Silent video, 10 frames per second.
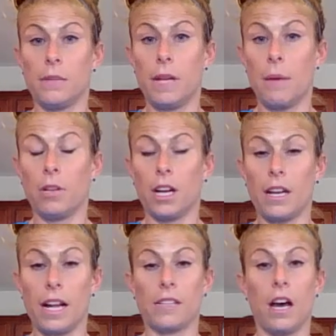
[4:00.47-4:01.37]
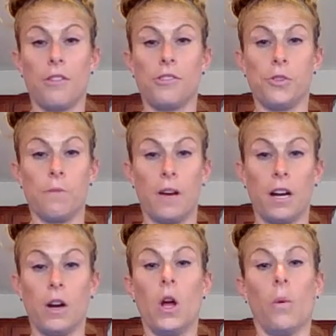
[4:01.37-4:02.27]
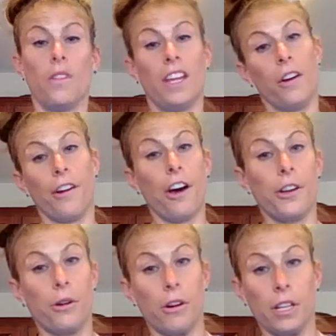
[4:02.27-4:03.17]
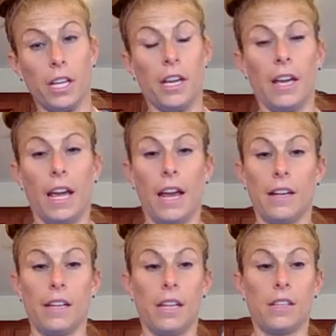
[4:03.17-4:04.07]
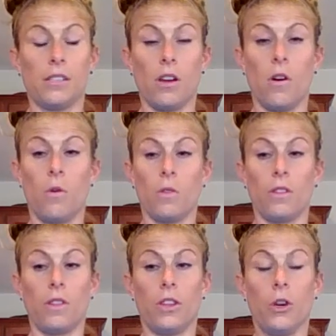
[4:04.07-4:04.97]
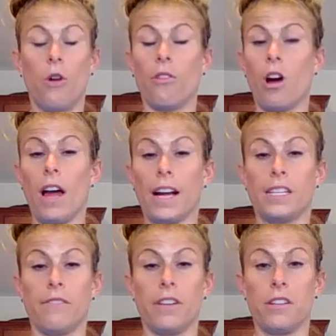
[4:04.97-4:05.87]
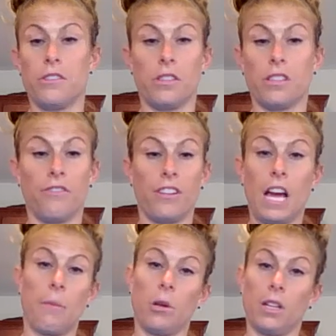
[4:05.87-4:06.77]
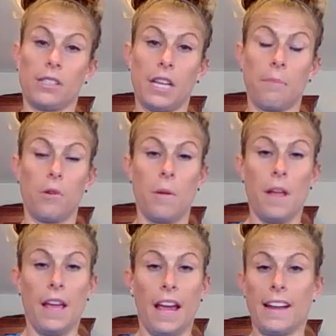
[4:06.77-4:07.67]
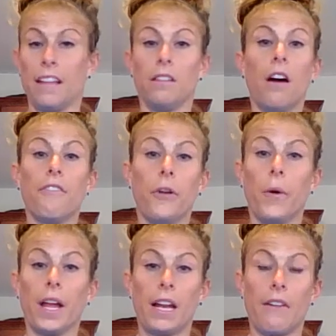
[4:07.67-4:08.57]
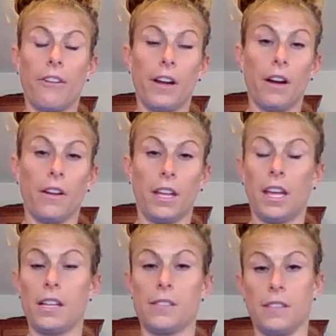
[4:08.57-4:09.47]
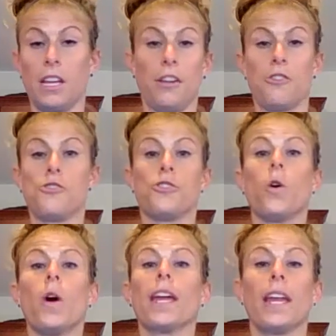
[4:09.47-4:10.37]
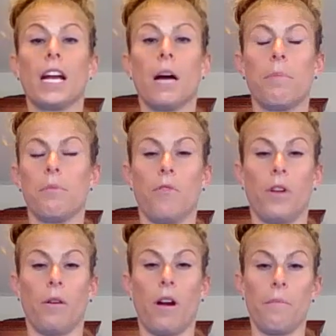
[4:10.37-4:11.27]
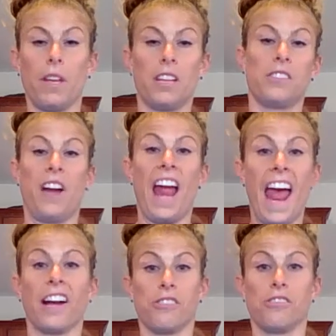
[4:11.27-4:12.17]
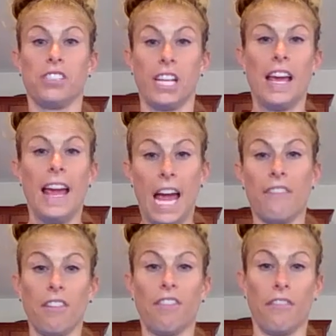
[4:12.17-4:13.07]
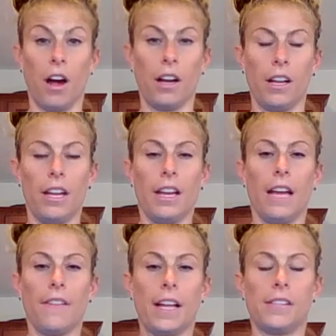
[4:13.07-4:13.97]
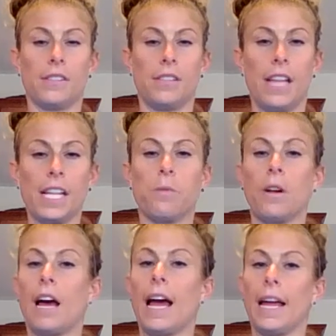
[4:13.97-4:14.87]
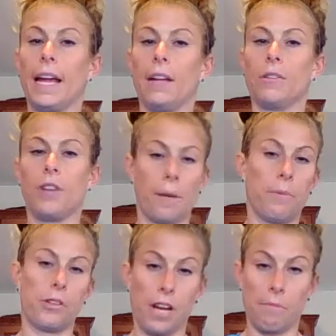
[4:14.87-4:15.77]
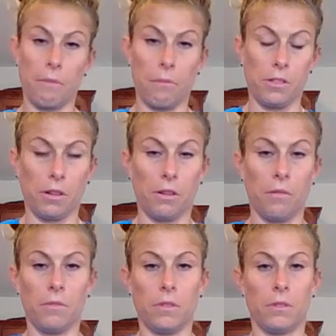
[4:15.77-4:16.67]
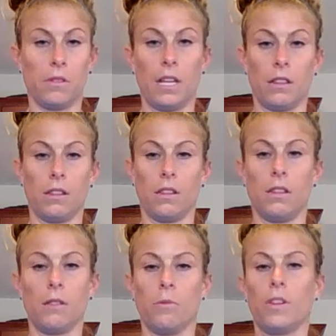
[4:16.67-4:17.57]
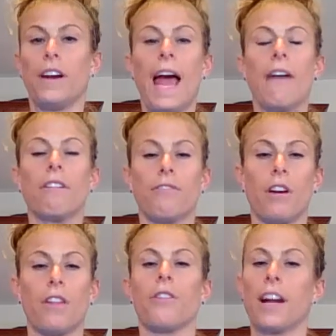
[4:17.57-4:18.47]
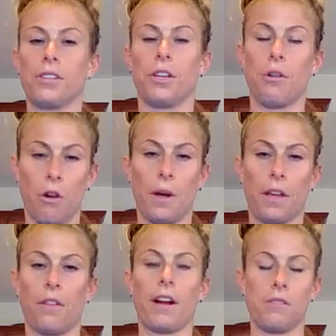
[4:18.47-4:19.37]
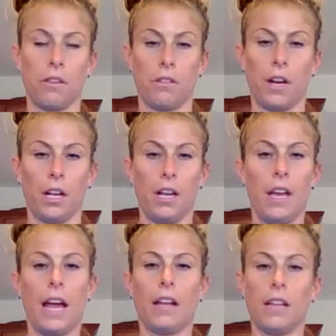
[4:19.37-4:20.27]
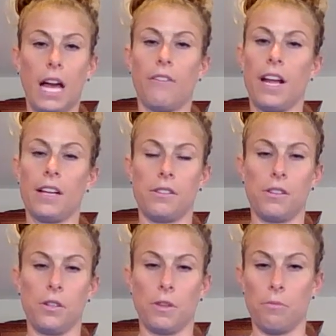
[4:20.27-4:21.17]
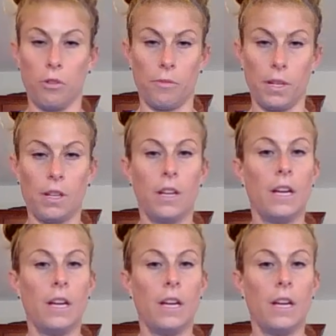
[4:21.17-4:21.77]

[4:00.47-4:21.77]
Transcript: to be able to connect. Others do it better when they hear it auditorily. And so the overall activity is just a phenomenal example, and I love doing it every year. The kids enjoy getting up and moving around because they're actually having fun, and that's what I try to portray in my music room. When they're having fun, they're actually growing and they're actually learning, and a lot of it has to do with movement,